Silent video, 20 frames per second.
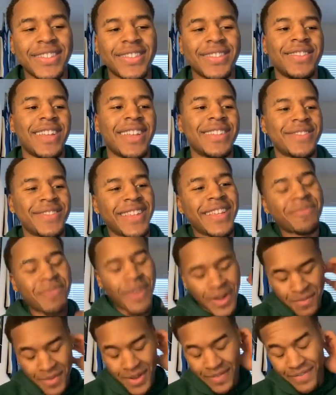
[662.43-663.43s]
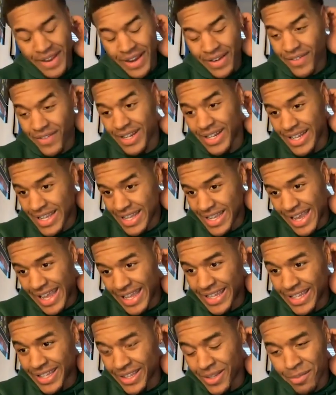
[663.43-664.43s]
that's probably my favorite.
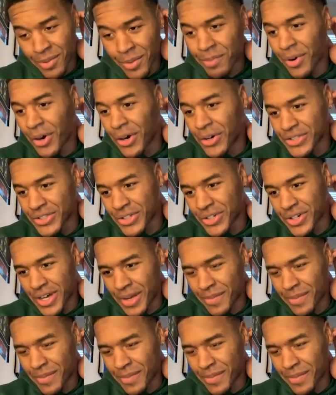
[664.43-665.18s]
And then The Proposal,